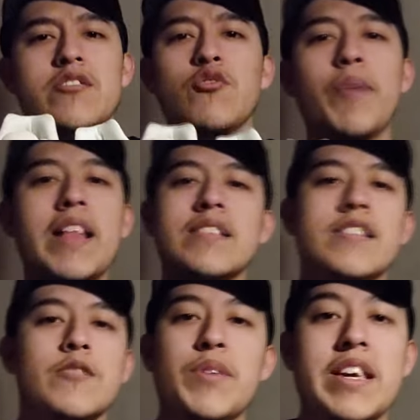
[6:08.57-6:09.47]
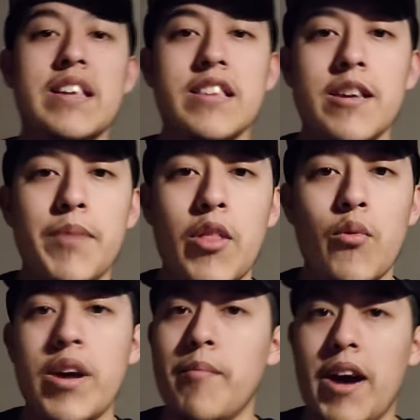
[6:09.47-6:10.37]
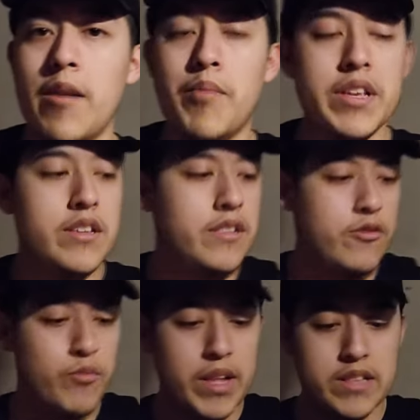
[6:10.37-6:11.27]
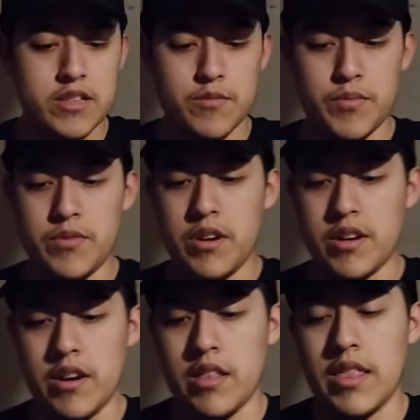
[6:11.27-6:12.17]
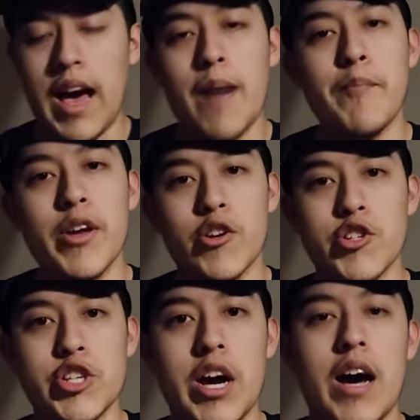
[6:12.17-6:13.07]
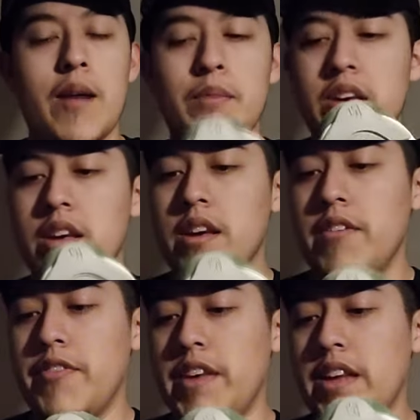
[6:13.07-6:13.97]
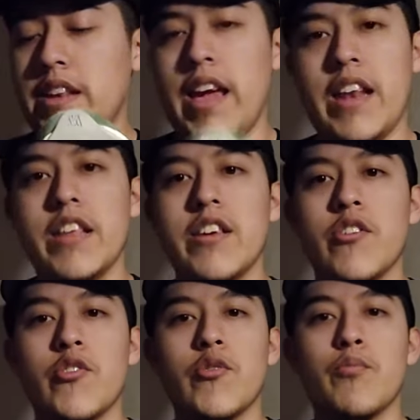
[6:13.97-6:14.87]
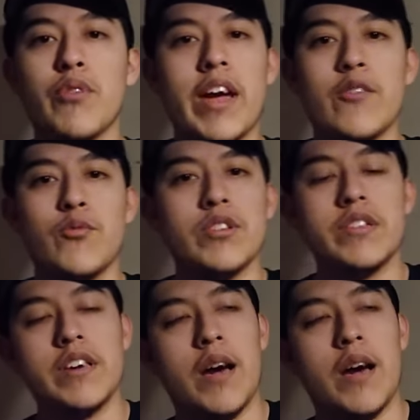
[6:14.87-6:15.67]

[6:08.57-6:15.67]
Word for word: New Balance has been killing it, by the way. In my opinion, New Balance has done a lot better job than any other brand, really.